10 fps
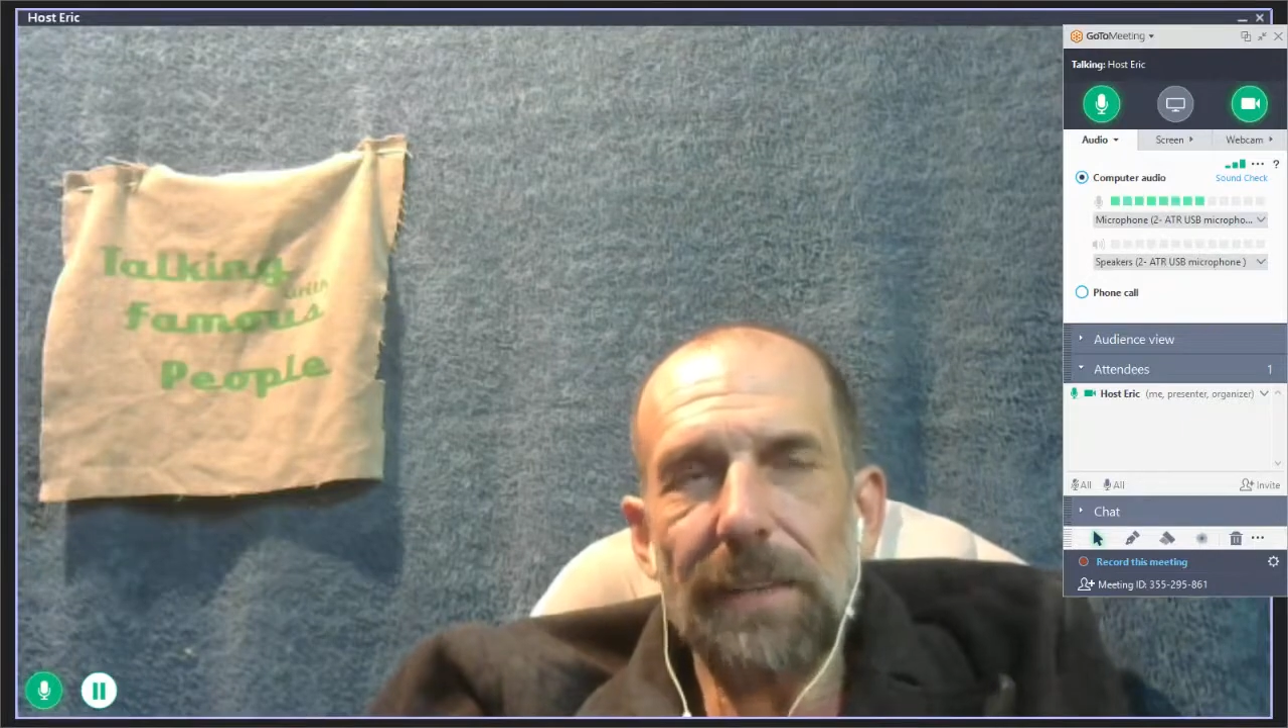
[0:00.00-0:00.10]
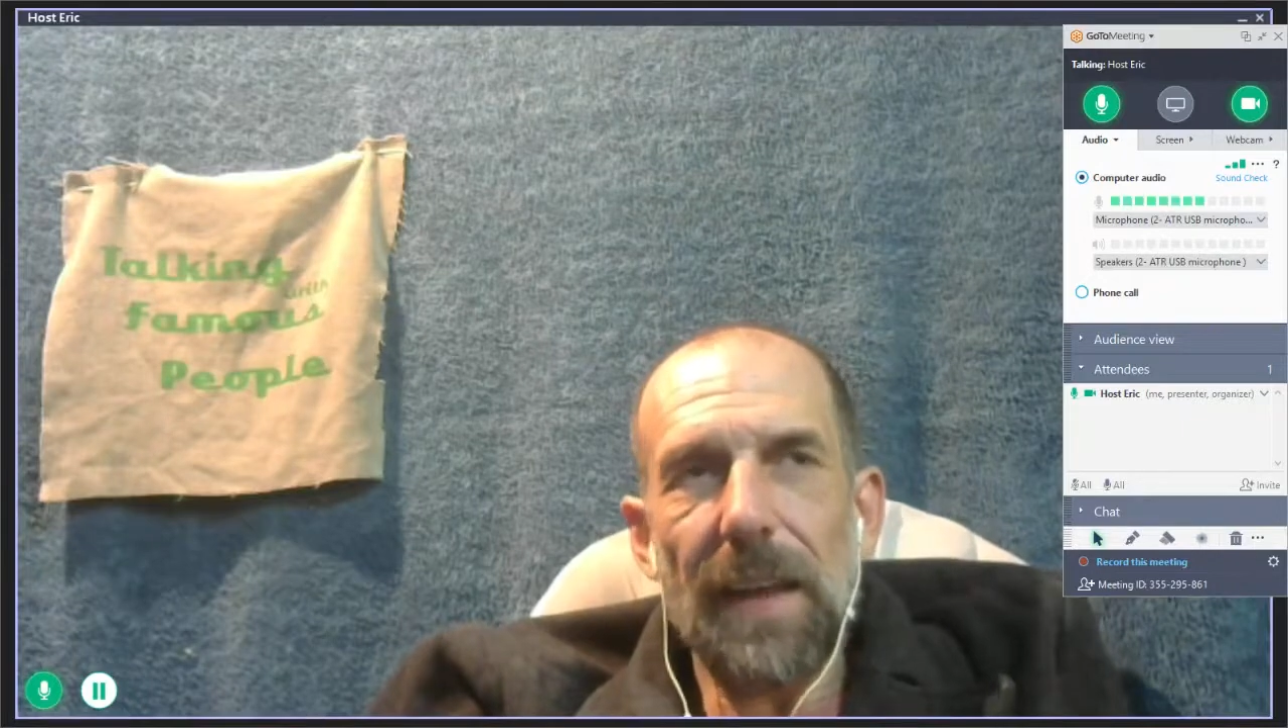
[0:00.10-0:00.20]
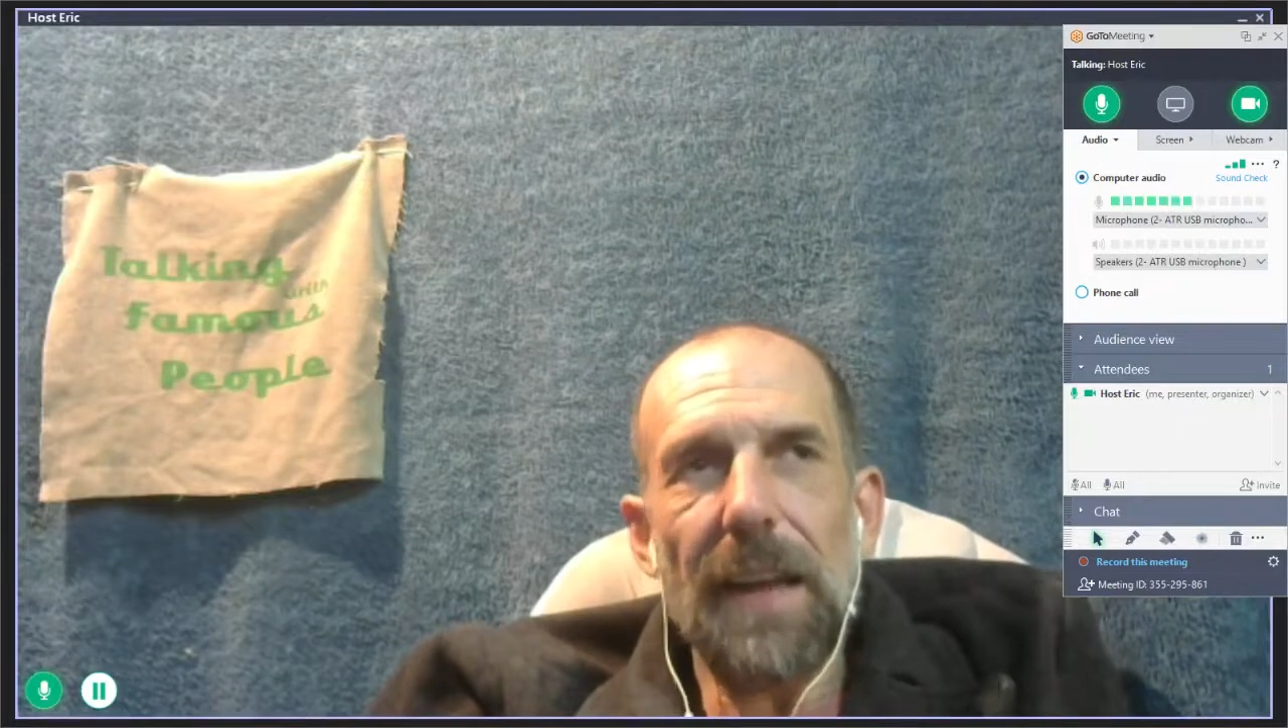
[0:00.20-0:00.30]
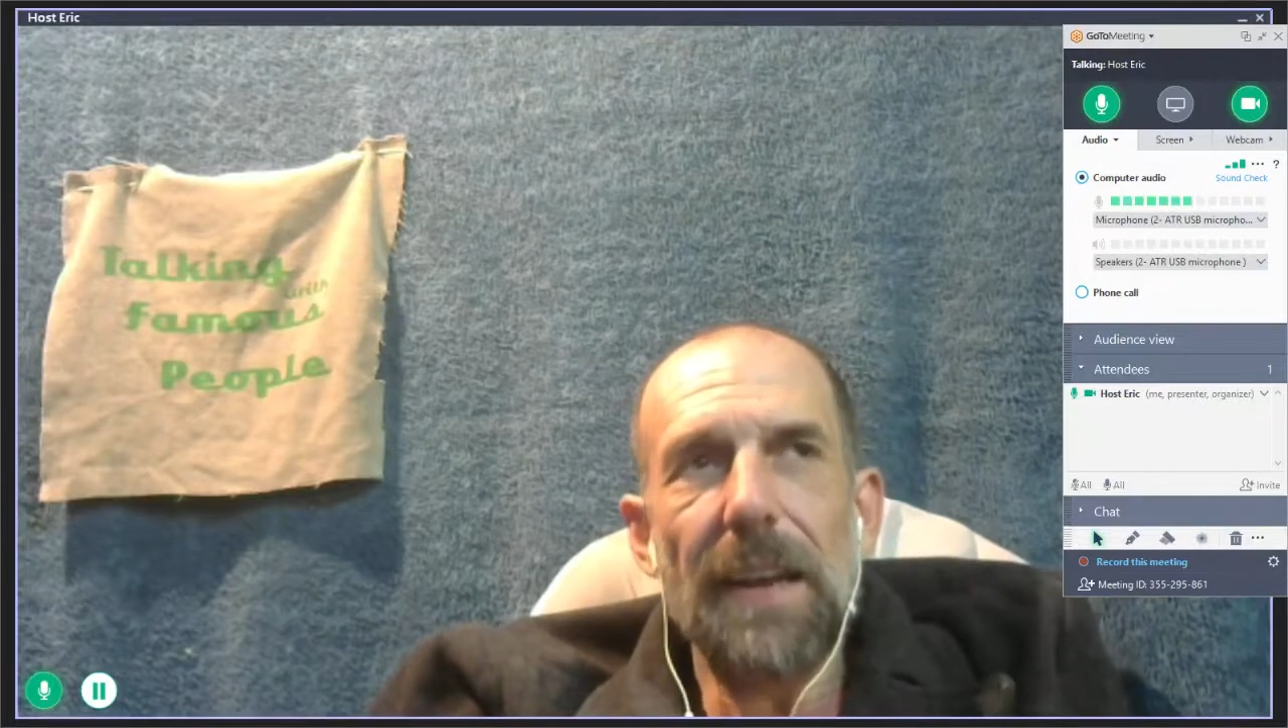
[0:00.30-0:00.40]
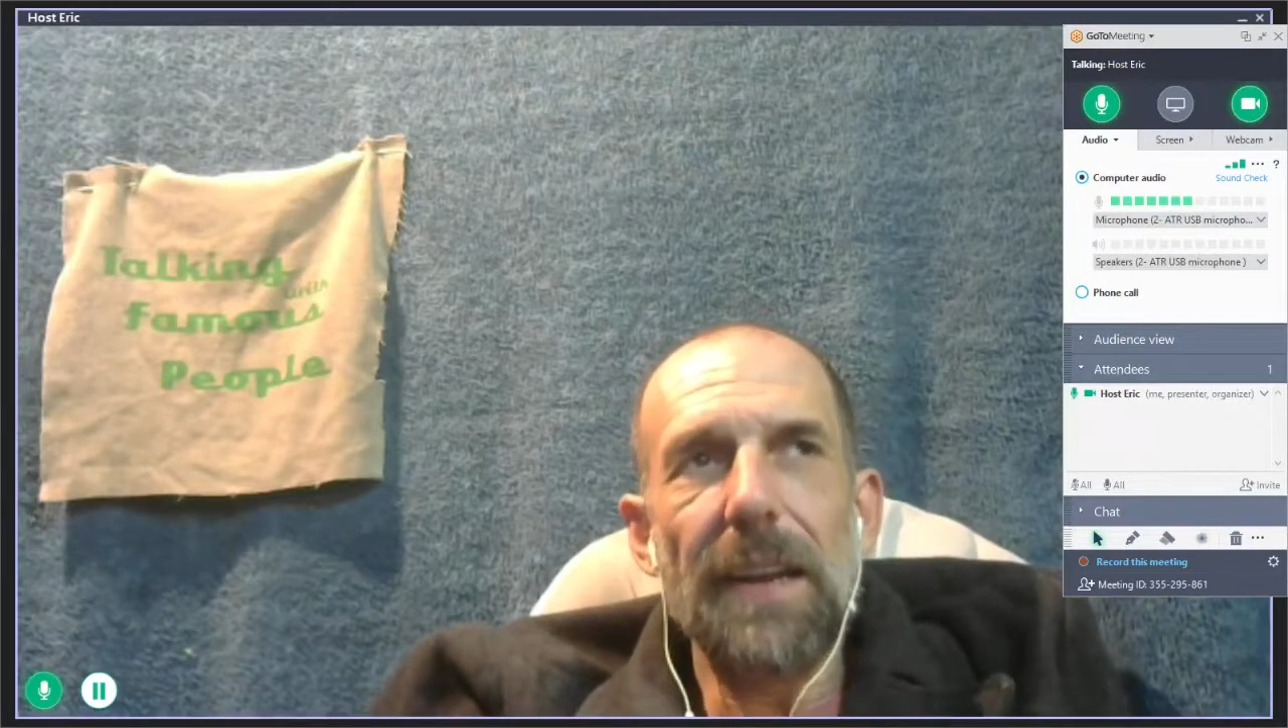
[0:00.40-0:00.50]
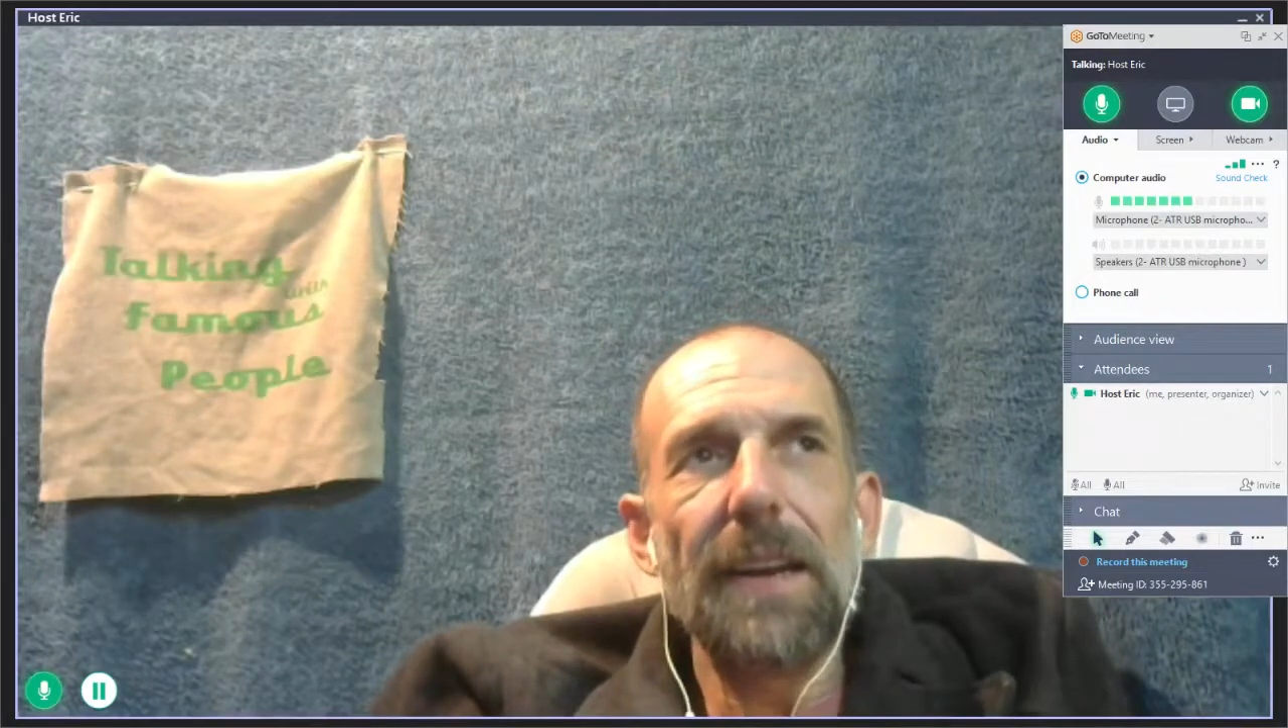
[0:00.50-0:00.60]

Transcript: that